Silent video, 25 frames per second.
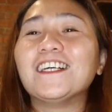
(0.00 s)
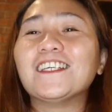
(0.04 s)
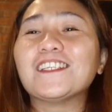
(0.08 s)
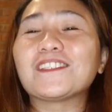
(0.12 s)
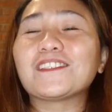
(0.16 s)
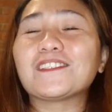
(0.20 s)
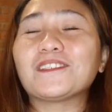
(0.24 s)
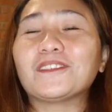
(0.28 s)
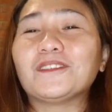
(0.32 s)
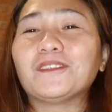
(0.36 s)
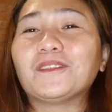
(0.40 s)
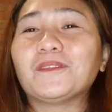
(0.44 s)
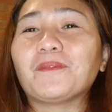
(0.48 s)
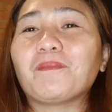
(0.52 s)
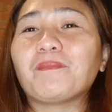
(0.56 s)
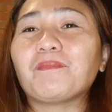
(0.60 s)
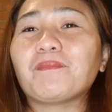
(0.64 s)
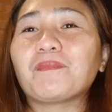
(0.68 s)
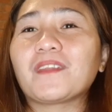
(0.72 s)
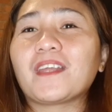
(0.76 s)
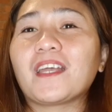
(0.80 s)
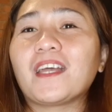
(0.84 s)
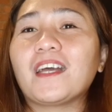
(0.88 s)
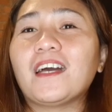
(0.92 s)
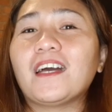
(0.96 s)
So
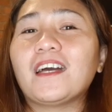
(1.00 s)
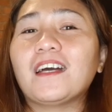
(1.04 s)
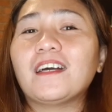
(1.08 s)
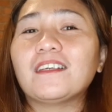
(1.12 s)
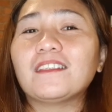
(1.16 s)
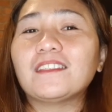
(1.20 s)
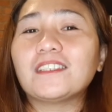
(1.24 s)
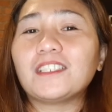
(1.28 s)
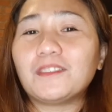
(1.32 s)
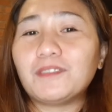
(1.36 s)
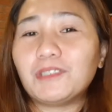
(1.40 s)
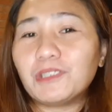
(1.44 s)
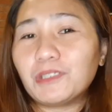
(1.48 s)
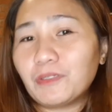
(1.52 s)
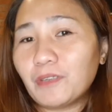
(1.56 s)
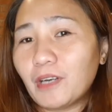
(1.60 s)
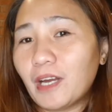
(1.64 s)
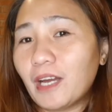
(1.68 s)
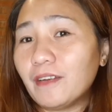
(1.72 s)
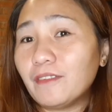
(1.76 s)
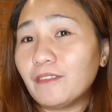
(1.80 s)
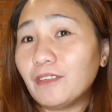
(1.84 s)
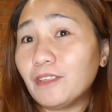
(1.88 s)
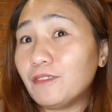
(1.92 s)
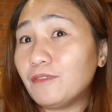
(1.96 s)

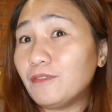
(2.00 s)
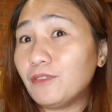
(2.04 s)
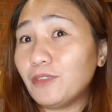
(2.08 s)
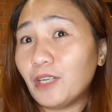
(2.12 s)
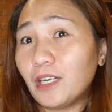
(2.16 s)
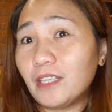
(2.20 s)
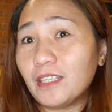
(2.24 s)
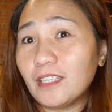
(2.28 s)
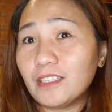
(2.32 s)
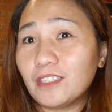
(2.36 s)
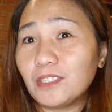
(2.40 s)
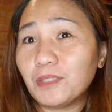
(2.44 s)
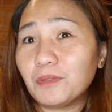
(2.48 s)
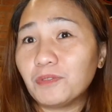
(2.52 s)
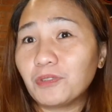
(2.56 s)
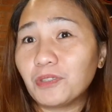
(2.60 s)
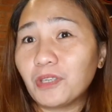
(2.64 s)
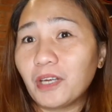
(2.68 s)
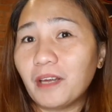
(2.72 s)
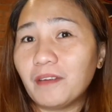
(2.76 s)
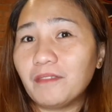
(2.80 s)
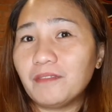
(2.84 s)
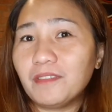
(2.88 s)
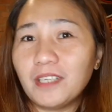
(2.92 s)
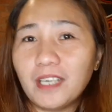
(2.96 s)
subscribe if you are not
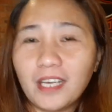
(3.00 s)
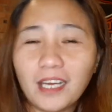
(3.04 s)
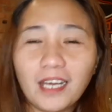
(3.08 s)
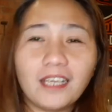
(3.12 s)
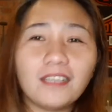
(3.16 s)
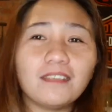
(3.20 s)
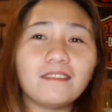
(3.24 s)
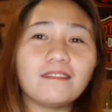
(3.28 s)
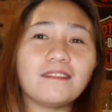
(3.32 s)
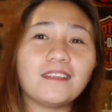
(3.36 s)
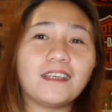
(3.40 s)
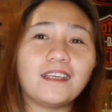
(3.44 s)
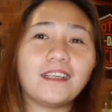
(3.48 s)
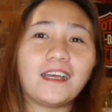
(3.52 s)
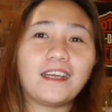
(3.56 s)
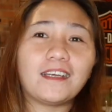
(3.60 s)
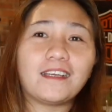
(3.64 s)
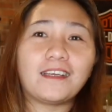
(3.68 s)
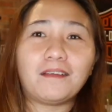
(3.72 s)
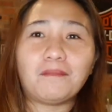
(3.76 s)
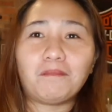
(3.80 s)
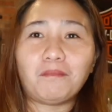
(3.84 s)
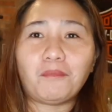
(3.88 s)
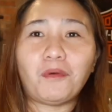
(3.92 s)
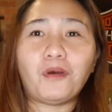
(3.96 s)
subscribed yet, then I
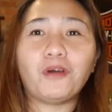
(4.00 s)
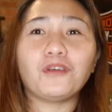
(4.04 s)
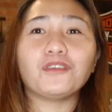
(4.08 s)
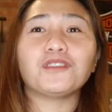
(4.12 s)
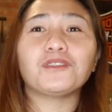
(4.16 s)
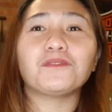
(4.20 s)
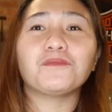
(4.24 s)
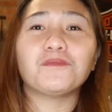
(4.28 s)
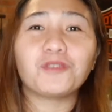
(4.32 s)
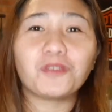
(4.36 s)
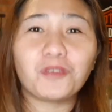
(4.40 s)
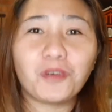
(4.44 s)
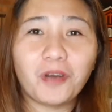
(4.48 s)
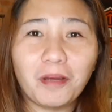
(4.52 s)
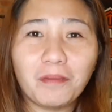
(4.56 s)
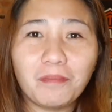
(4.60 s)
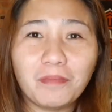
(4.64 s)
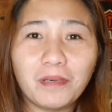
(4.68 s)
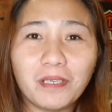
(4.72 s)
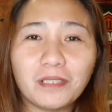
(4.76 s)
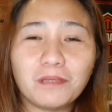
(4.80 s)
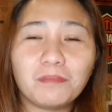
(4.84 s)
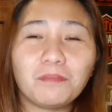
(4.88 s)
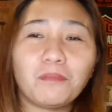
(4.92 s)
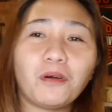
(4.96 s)
get more
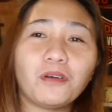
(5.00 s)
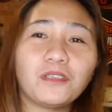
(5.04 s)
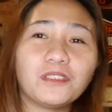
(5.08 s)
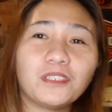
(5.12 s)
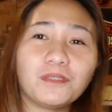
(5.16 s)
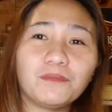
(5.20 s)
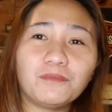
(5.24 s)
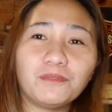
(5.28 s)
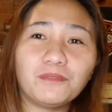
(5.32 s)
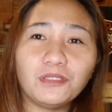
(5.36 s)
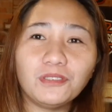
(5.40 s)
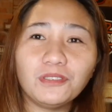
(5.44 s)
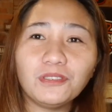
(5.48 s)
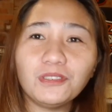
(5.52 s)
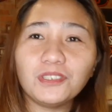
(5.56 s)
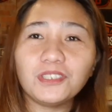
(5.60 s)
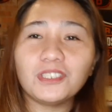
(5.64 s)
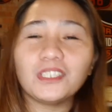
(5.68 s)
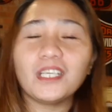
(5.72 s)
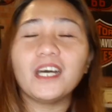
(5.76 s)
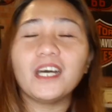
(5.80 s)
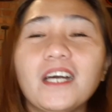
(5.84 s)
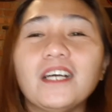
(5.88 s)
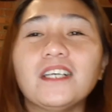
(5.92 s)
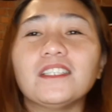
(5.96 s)
subscribers, more
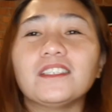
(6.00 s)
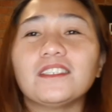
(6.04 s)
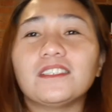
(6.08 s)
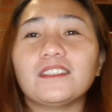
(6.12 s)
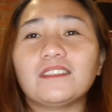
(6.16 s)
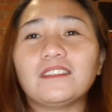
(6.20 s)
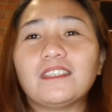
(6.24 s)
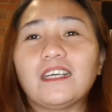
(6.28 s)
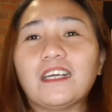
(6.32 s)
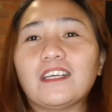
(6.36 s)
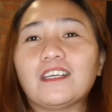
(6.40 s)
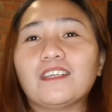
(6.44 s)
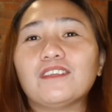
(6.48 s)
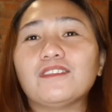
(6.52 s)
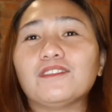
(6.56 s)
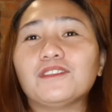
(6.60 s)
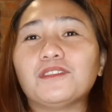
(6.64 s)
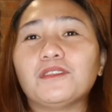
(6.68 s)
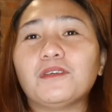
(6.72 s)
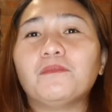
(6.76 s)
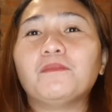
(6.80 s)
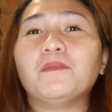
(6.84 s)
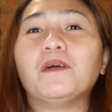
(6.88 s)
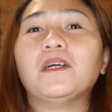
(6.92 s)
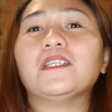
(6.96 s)
views. So thank you
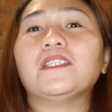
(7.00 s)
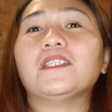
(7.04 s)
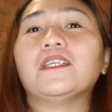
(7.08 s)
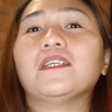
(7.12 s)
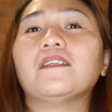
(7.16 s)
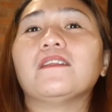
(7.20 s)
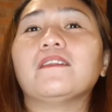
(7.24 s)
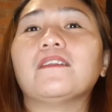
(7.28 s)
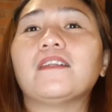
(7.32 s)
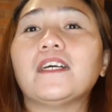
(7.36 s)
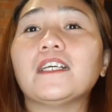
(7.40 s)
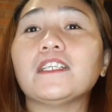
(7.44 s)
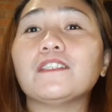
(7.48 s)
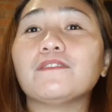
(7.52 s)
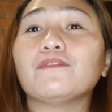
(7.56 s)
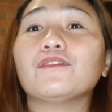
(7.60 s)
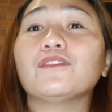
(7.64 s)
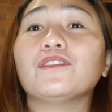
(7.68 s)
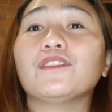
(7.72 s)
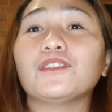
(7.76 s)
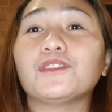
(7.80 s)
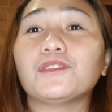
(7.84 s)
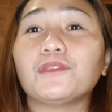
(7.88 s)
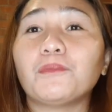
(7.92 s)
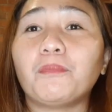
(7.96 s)
so much, and thanks for
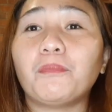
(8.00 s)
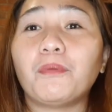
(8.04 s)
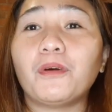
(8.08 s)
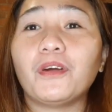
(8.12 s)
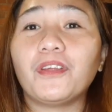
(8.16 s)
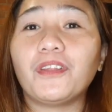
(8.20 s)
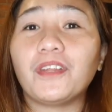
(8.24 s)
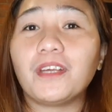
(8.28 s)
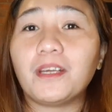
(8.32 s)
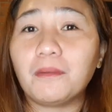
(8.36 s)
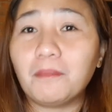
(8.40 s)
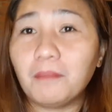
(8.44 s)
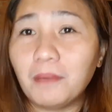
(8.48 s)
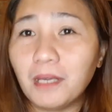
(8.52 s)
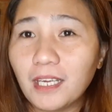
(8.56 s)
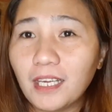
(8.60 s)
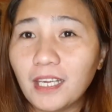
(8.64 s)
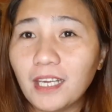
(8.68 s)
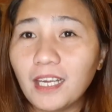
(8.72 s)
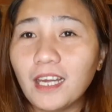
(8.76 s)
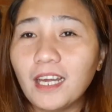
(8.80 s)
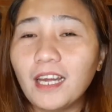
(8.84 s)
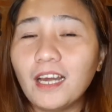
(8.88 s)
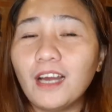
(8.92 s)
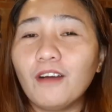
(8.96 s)
the supporting
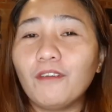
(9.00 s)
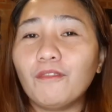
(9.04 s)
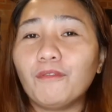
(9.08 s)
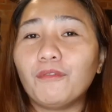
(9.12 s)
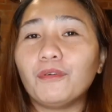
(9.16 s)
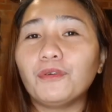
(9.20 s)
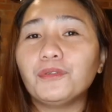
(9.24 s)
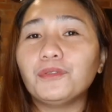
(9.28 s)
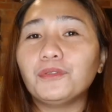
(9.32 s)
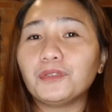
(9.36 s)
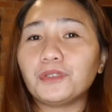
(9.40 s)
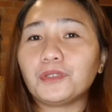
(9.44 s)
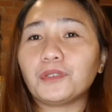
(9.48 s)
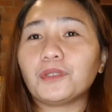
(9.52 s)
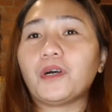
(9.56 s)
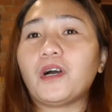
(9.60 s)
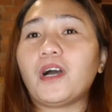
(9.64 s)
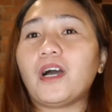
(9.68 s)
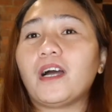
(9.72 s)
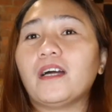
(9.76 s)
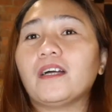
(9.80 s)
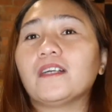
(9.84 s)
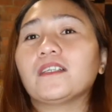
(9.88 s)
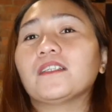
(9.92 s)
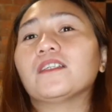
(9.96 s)
me. For those who
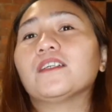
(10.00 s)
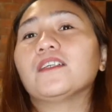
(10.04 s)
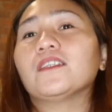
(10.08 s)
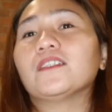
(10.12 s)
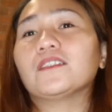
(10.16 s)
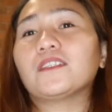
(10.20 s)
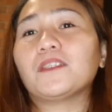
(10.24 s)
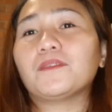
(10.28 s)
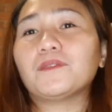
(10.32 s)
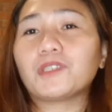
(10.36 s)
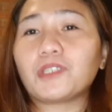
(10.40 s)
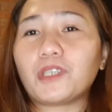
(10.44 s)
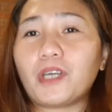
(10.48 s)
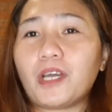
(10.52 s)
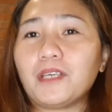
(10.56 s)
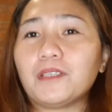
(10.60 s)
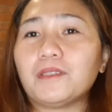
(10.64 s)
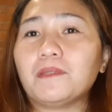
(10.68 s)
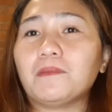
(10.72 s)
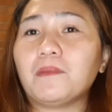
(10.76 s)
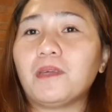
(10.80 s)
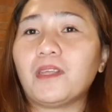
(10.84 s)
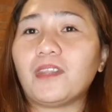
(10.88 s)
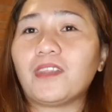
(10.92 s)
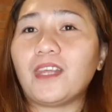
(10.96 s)
are
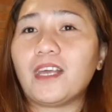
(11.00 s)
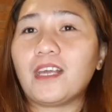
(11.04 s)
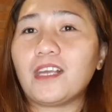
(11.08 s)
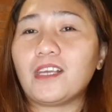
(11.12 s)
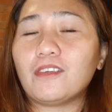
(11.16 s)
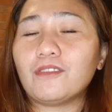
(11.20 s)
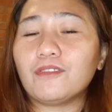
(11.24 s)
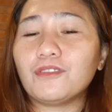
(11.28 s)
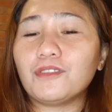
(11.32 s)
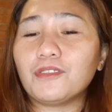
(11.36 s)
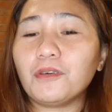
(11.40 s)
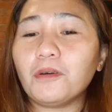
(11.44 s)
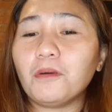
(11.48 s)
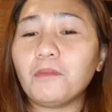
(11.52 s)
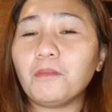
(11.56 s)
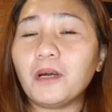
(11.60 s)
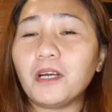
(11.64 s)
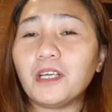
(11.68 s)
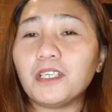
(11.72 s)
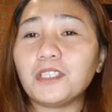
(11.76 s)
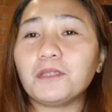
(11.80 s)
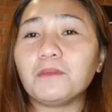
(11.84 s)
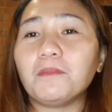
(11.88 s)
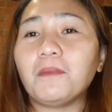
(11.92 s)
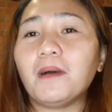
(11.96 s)
subscribed me, thank you so
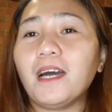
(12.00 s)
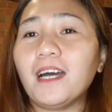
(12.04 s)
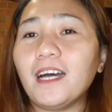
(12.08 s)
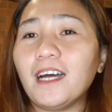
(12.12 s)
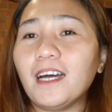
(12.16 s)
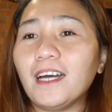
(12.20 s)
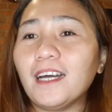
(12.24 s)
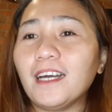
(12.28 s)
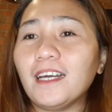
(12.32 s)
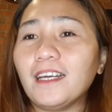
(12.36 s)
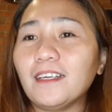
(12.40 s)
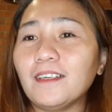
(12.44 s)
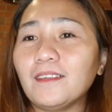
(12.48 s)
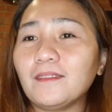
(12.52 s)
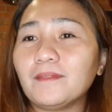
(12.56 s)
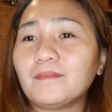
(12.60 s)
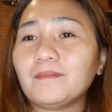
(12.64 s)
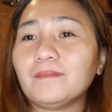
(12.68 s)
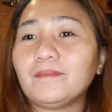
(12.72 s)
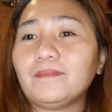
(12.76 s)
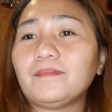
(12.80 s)
much. Bye.